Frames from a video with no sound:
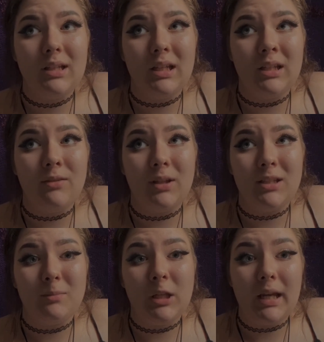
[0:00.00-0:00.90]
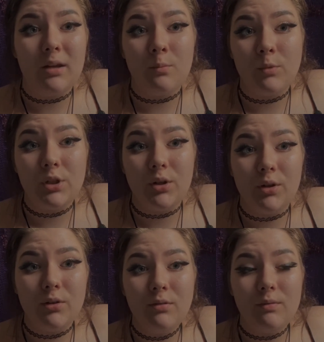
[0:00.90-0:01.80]
interface to plug it
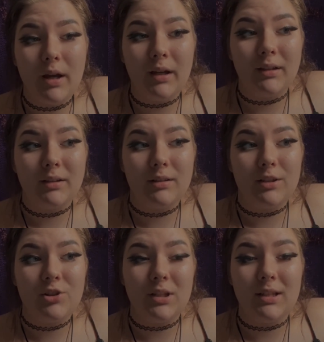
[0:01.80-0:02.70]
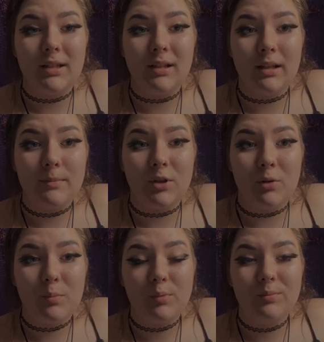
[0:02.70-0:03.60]
into, and a shitty laptop
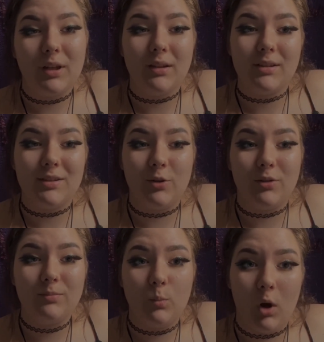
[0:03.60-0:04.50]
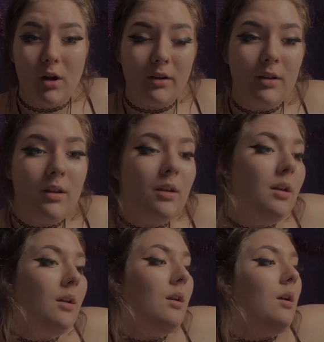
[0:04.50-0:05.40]
that does not work,
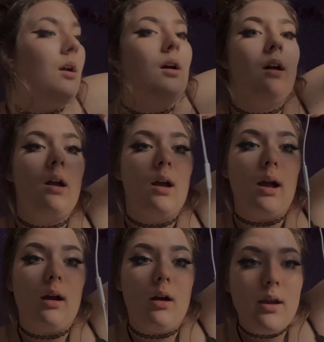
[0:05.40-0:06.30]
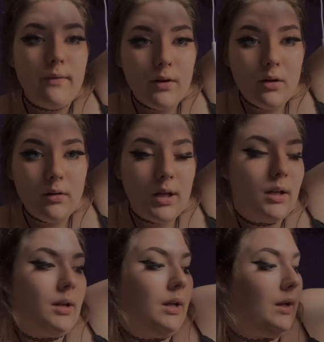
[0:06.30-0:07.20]
iPhone,
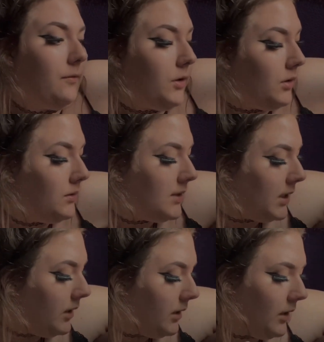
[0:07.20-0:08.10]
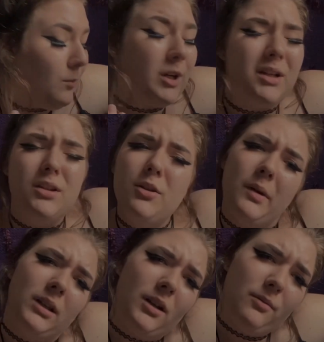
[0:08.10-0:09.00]
headphones, and when I do
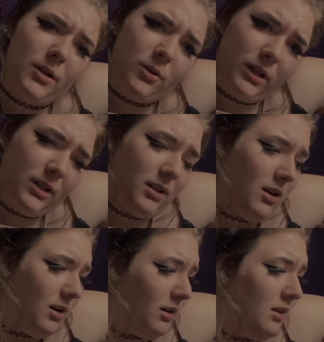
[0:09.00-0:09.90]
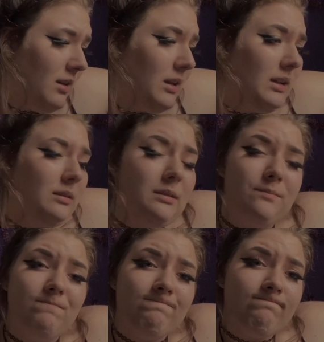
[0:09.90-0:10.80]
end up recording guitar,
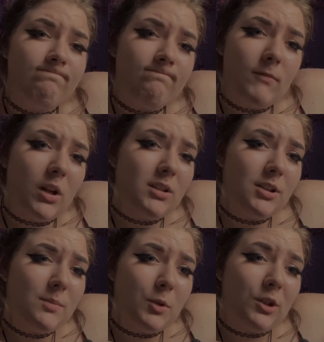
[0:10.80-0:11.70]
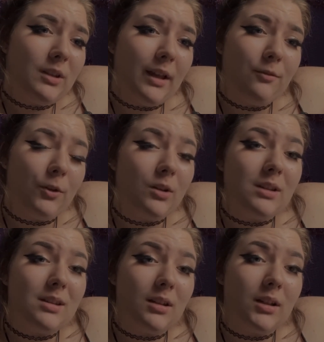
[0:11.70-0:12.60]
I just put the headphone
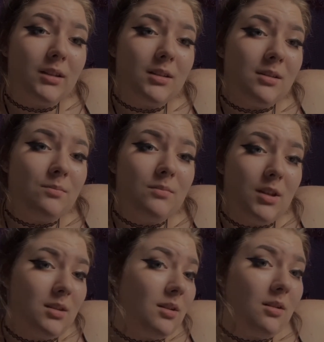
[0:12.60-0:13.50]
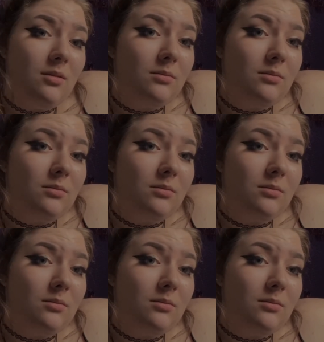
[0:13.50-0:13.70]
inside the guitar.